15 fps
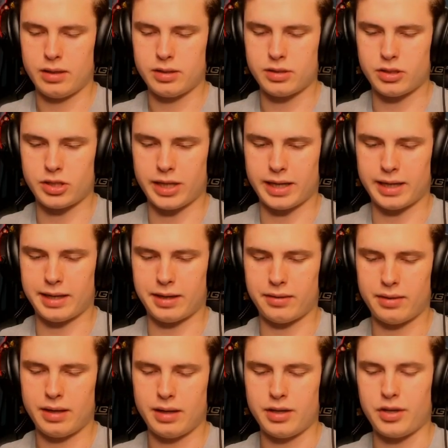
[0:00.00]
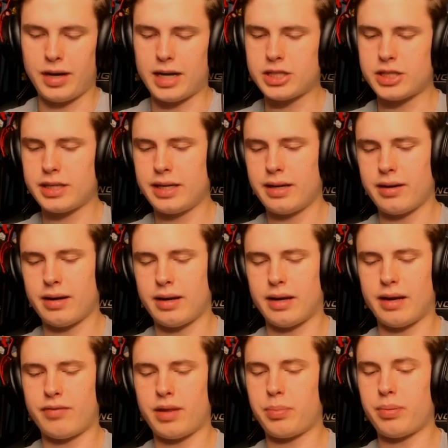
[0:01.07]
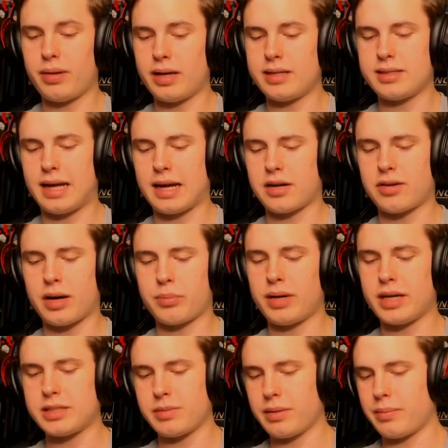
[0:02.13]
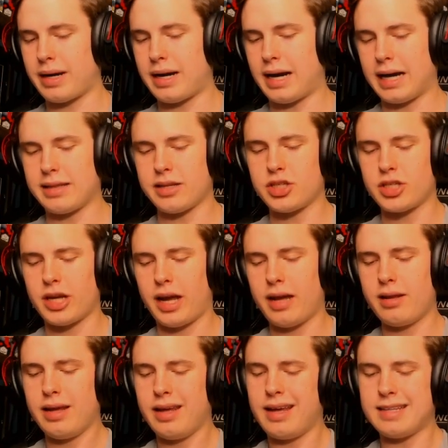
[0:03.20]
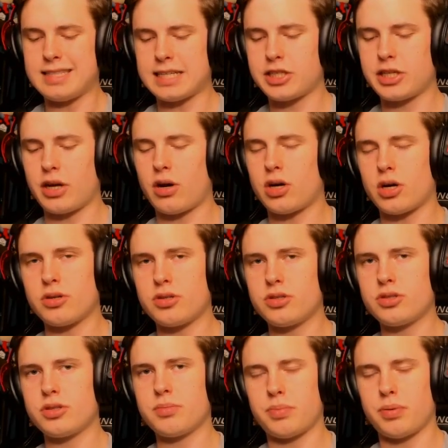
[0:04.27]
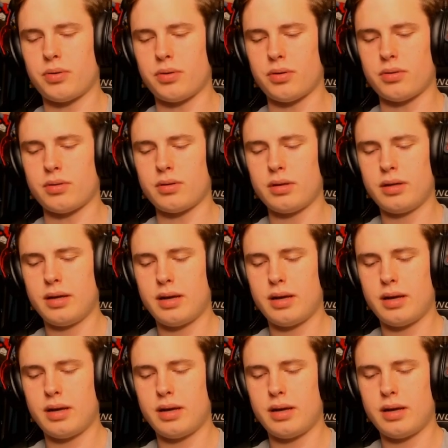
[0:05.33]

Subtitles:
So check it out. You actually, if they place that correct placement behind the chain, it's actually harder to pull